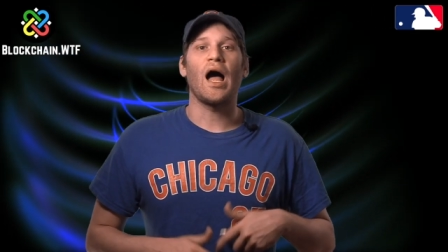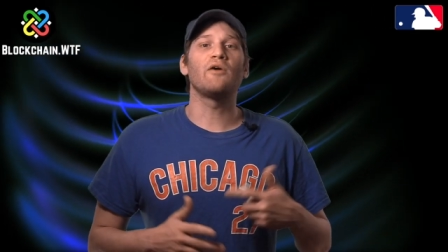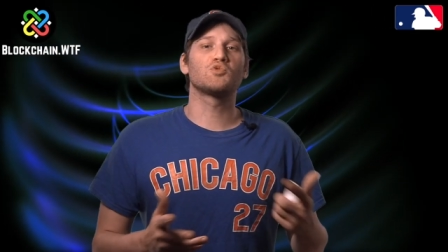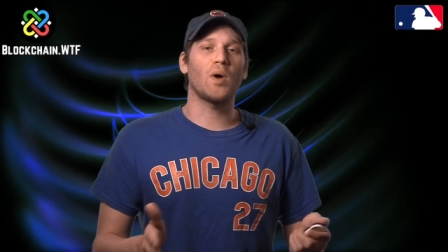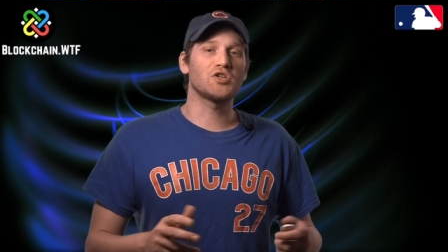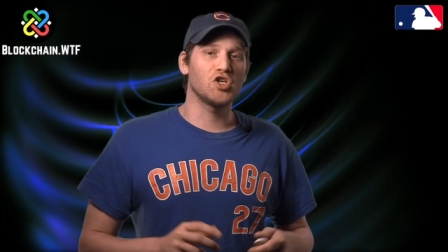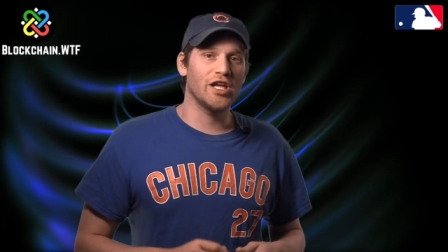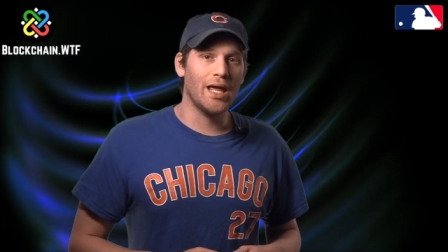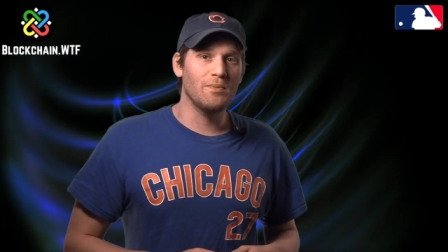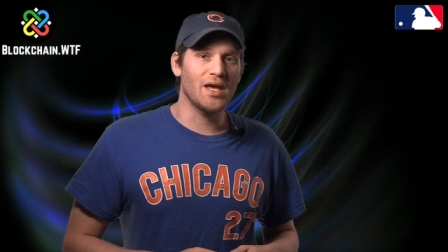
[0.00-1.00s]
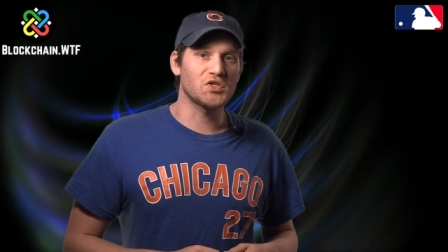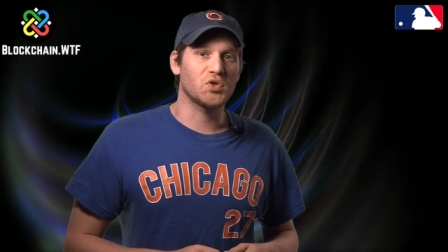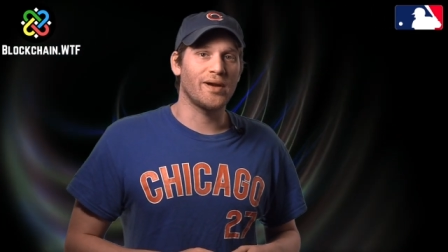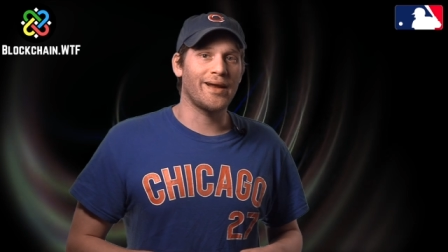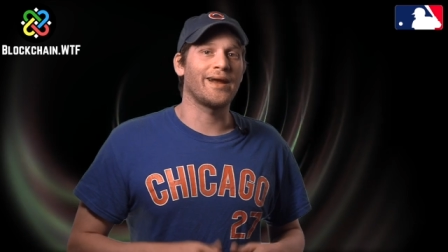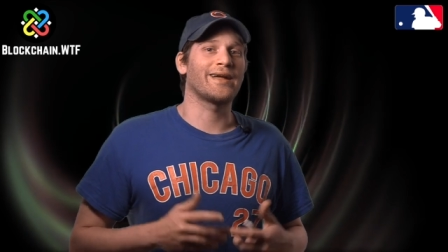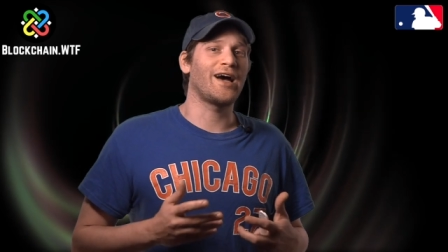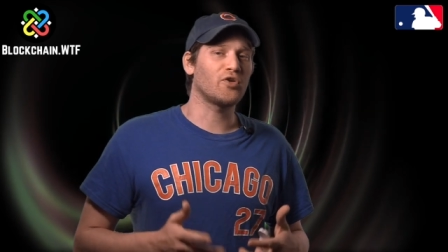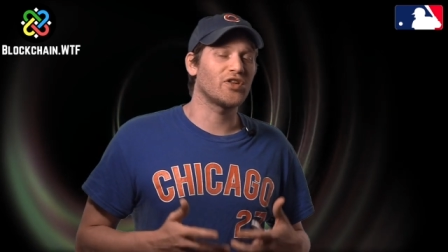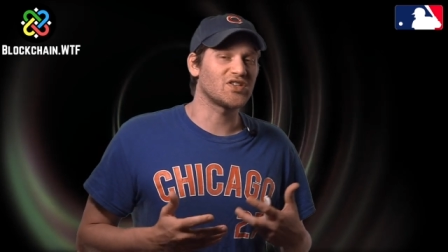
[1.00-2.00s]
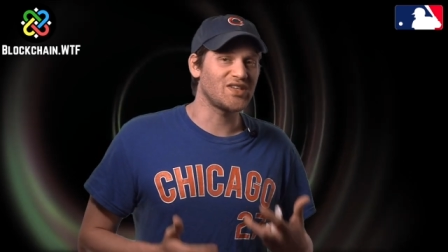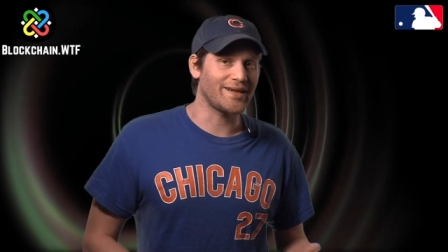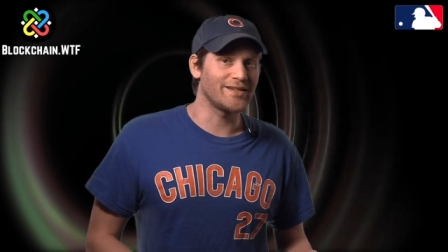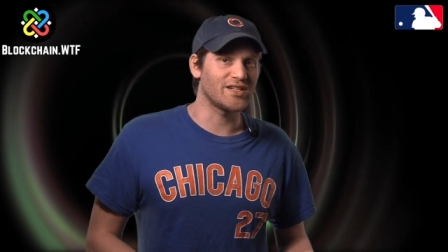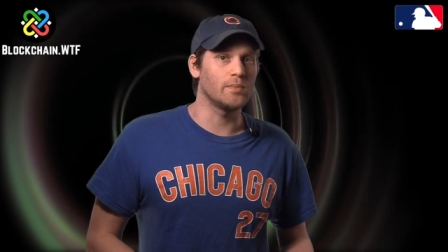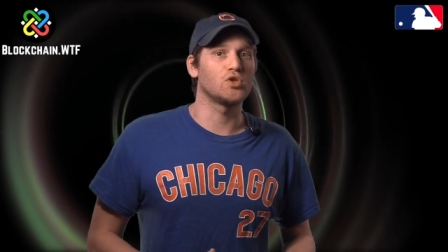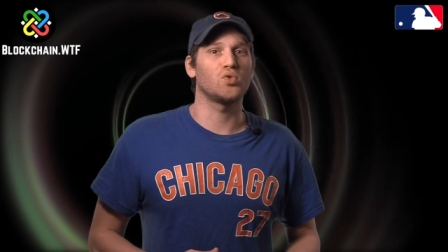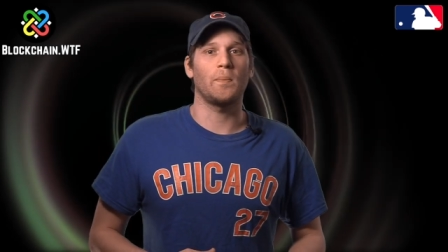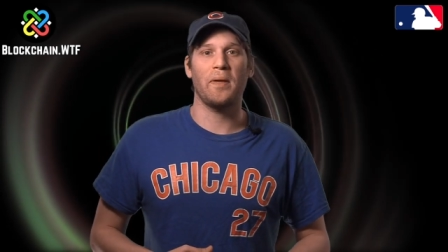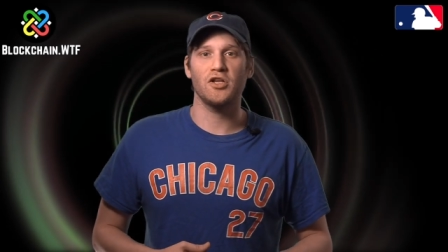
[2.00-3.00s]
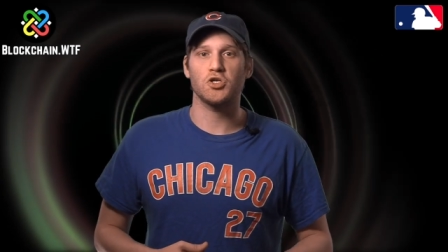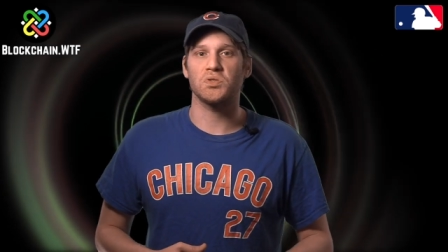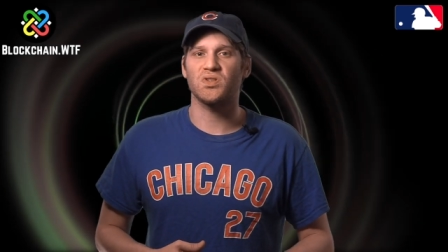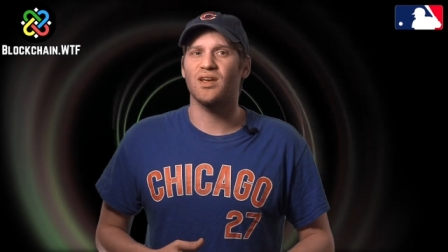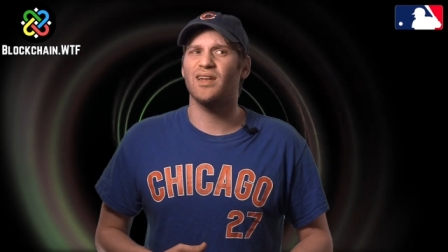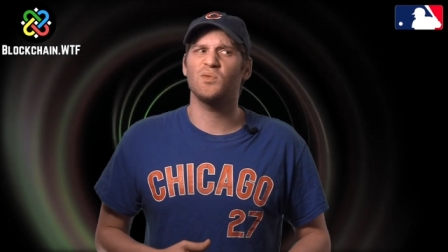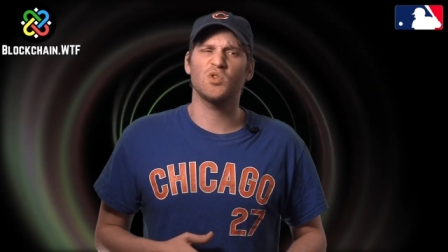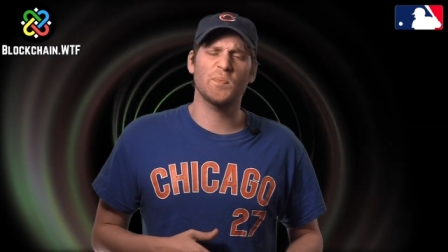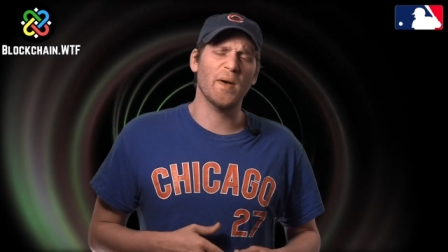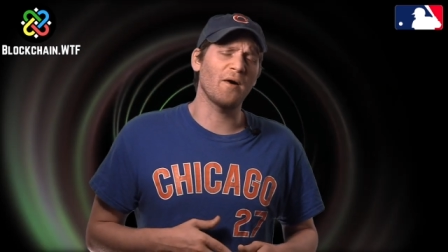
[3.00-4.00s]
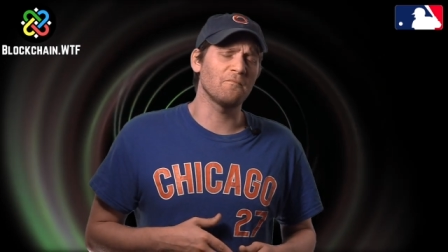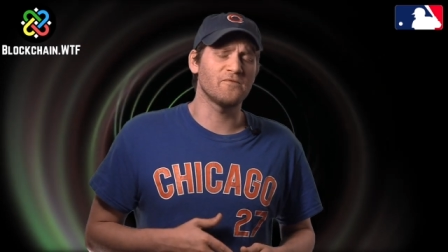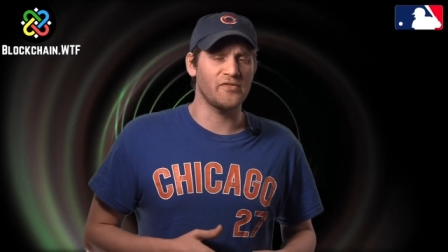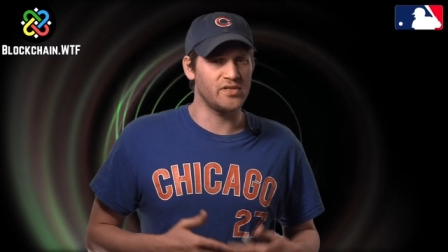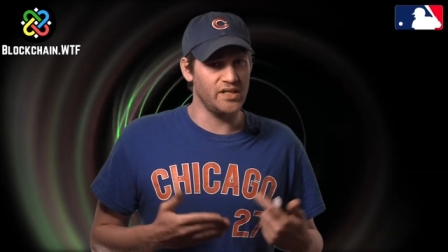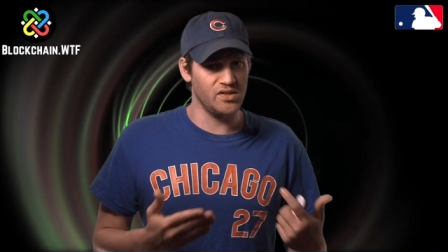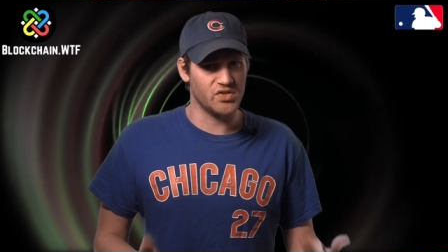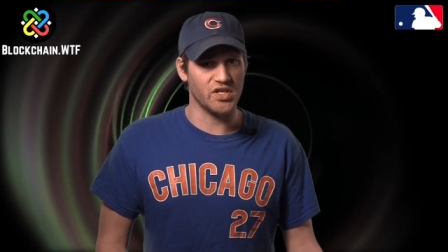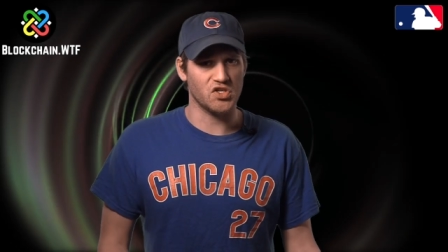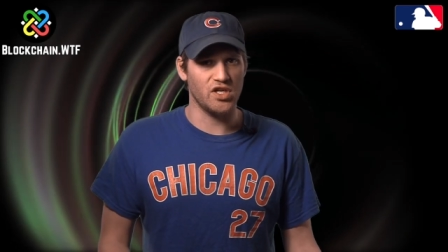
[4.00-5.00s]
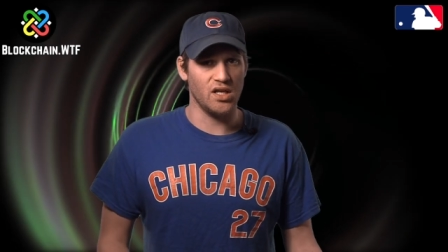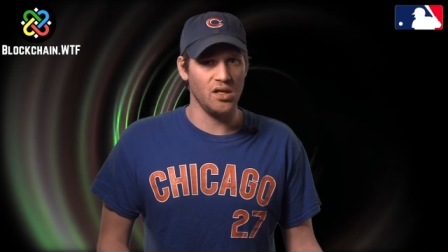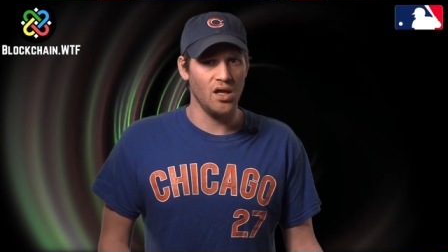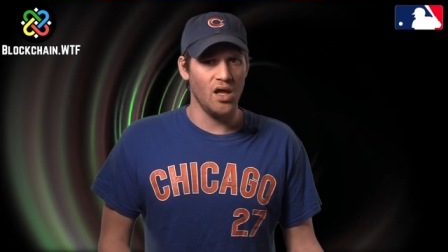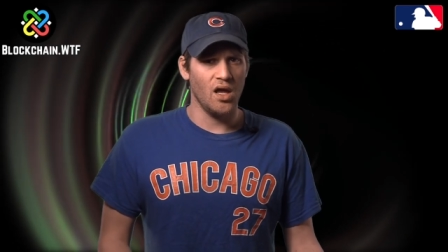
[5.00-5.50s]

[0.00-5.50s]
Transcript: I was watching a game yesterday and I counted the seconds in between pitches, and it was about 15, 16.